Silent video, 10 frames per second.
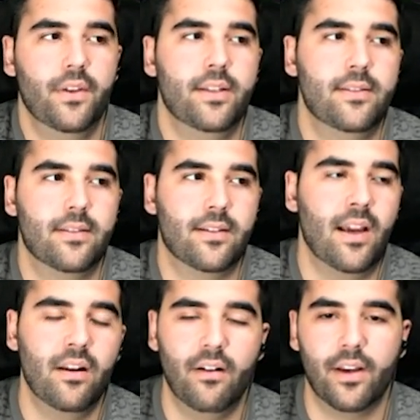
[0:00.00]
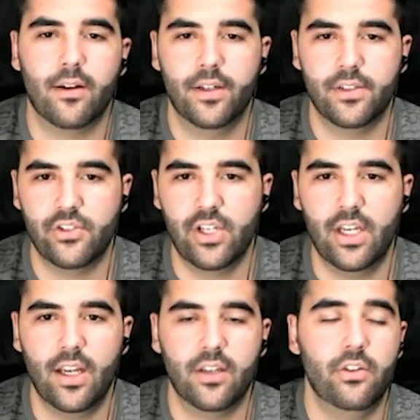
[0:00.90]
It's kind of like RNG,
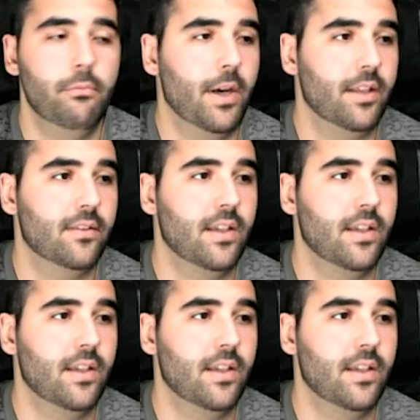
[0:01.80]
and you might